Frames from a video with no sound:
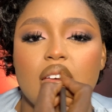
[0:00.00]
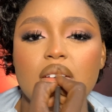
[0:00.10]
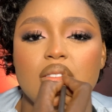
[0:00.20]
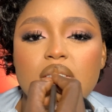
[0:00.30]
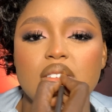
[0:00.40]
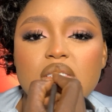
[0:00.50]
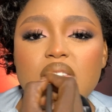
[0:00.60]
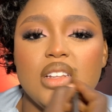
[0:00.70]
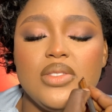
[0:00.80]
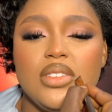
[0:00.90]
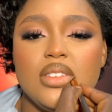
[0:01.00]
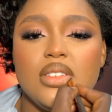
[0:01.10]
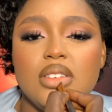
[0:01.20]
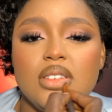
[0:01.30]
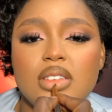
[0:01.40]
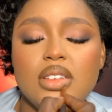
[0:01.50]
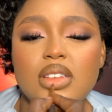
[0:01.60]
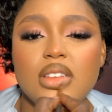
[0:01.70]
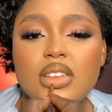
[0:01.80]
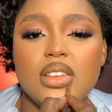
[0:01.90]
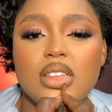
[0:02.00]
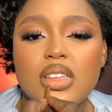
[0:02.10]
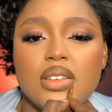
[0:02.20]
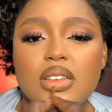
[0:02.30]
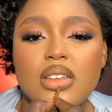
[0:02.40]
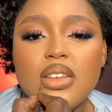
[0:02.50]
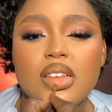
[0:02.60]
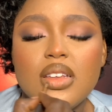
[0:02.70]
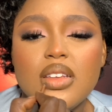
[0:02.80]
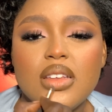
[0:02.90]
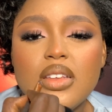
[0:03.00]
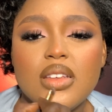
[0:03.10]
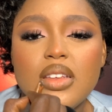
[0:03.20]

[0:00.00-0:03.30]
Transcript: or but she was fun to be with.